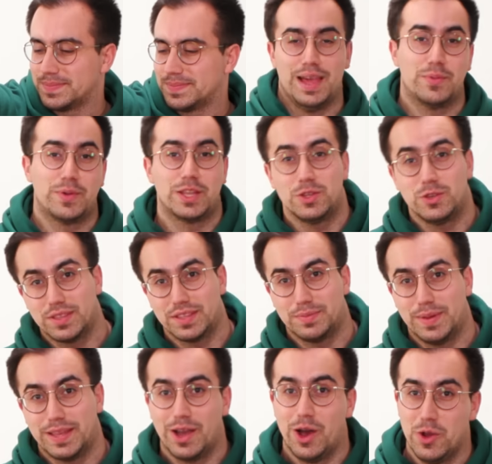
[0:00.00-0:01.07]
And we can use it to
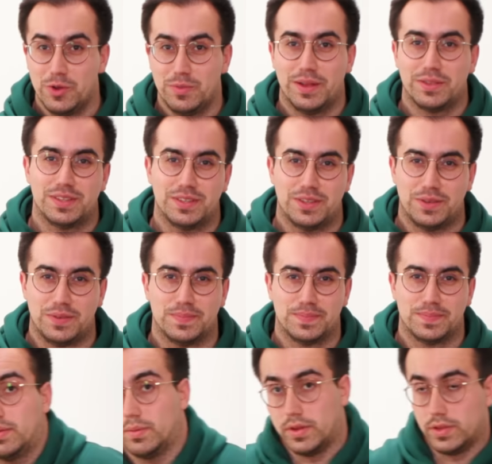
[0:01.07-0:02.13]
make our own Mountain Dew. Take one